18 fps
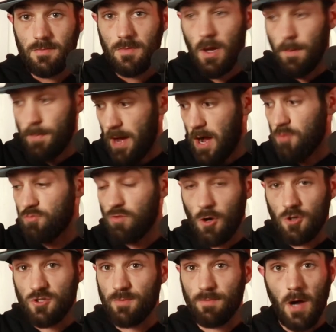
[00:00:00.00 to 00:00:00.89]
about
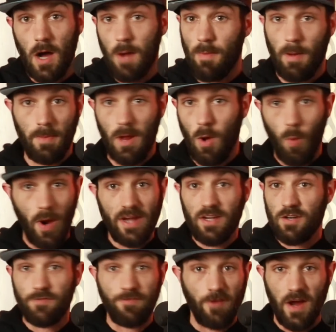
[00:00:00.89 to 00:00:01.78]
Rosenbaum. I'm not
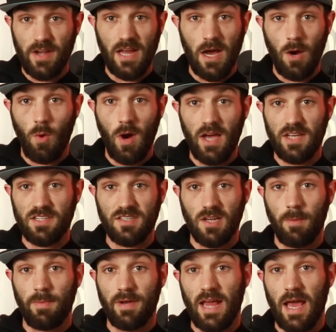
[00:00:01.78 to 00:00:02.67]
waiting to find out why he's
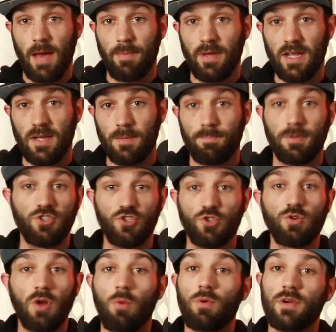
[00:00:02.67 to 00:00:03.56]
coming at me, but
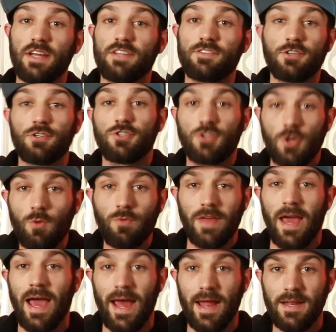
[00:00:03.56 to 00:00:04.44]
you don't get to do
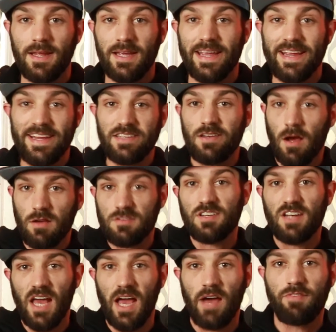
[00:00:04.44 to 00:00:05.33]
that. He
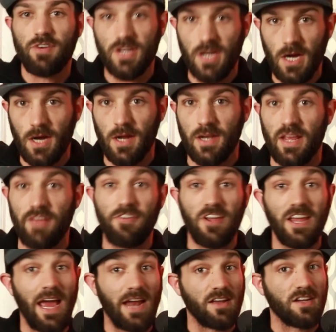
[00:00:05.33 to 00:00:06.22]
doesn't have a gun. If
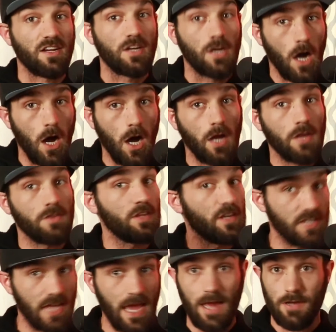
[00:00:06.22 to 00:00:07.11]
he had a gun,
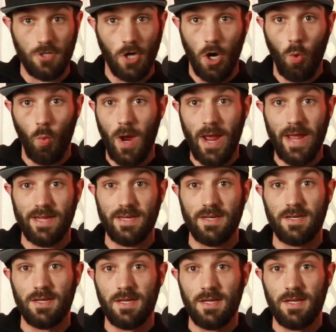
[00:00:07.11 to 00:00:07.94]
then yeah, don't wait.